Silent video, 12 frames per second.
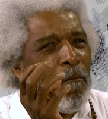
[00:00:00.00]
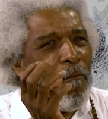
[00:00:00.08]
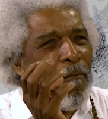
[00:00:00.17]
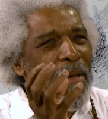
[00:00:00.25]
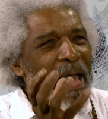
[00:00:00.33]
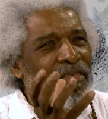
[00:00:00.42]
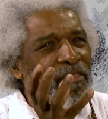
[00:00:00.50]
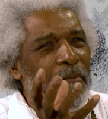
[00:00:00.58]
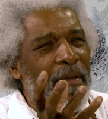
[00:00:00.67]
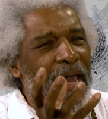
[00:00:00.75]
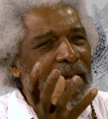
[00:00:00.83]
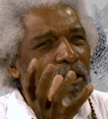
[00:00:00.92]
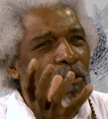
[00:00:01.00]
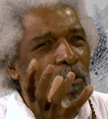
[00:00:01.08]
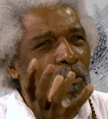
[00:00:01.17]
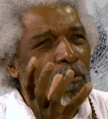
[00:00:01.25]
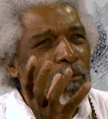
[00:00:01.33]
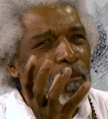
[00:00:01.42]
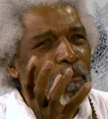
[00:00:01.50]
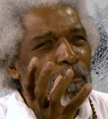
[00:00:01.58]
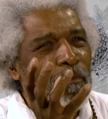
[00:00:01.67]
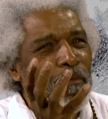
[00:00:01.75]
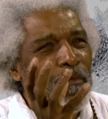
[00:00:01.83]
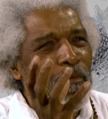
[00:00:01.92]
mathematical
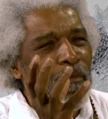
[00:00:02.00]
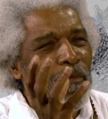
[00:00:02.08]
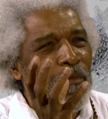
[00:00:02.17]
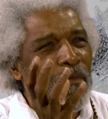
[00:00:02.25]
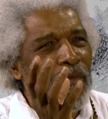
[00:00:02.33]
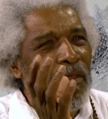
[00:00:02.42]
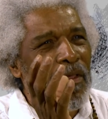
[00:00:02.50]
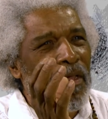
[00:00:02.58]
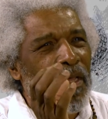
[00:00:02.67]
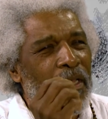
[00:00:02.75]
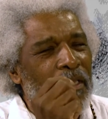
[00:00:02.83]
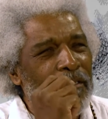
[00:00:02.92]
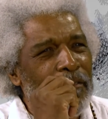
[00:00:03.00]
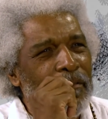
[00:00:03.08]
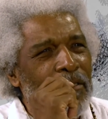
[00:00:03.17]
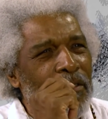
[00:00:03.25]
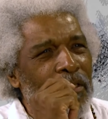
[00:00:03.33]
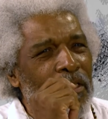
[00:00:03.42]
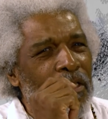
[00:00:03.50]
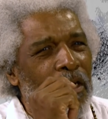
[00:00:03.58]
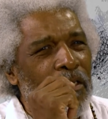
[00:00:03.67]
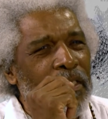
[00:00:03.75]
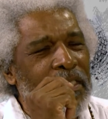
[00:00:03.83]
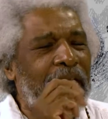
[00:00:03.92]
uh, you
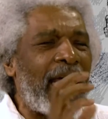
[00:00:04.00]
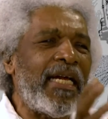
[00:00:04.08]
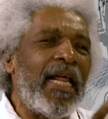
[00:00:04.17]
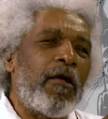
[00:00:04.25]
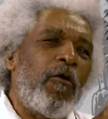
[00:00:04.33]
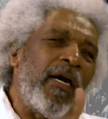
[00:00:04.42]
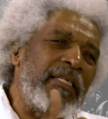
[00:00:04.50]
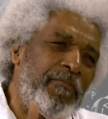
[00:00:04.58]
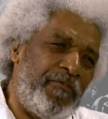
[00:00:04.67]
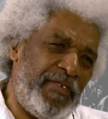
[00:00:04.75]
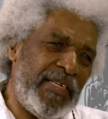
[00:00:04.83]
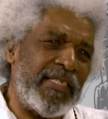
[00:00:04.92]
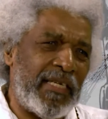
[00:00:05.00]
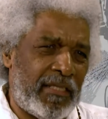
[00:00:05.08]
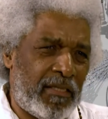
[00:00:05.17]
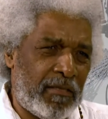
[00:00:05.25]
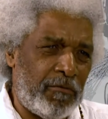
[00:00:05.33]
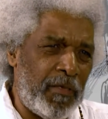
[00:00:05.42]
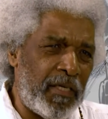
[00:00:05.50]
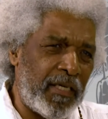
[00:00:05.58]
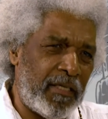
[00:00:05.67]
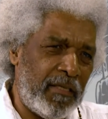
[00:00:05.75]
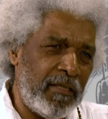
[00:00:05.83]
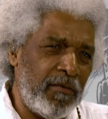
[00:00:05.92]
know, it's kind of like quantum physics,
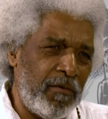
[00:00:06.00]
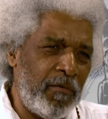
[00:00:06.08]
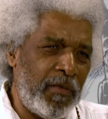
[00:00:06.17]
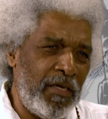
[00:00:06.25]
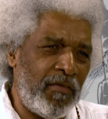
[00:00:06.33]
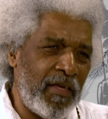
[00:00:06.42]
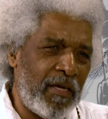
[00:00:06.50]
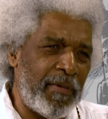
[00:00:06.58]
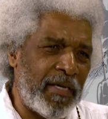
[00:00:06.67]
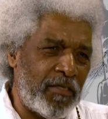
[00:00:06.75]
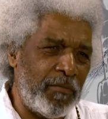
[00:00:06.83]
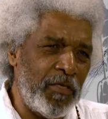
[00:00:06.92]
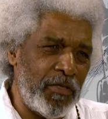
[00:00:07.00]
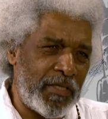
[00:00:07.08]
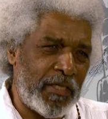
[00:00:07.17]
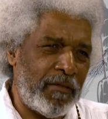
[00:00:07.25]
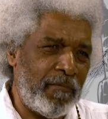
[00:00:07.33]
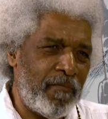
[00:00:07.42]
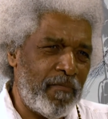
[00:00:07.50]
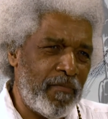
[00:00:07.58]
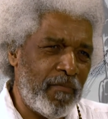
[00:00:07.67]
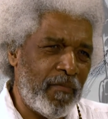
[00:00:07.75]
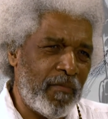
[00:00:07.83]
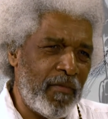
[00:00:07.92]
really, when you think about the music.
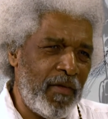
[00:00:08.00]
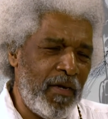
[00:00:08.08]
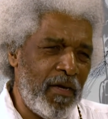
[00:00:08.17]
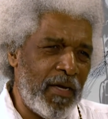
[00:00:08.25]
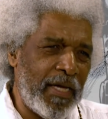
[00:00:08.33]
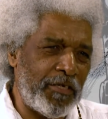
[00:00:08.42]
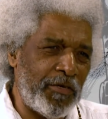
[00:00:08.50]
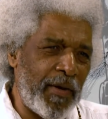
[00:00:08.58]
You know, like